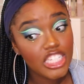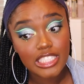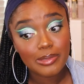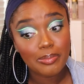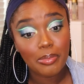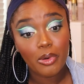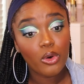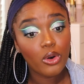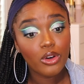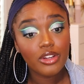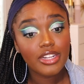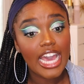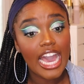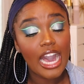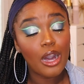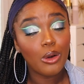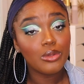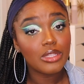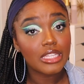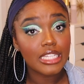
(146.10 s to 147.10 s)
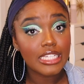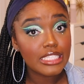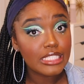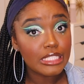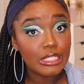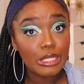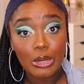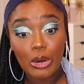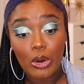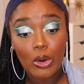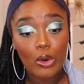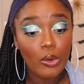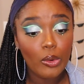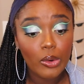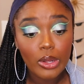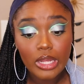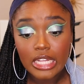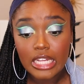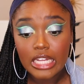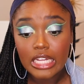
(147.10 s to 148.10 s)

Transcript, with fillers: just pulled out this little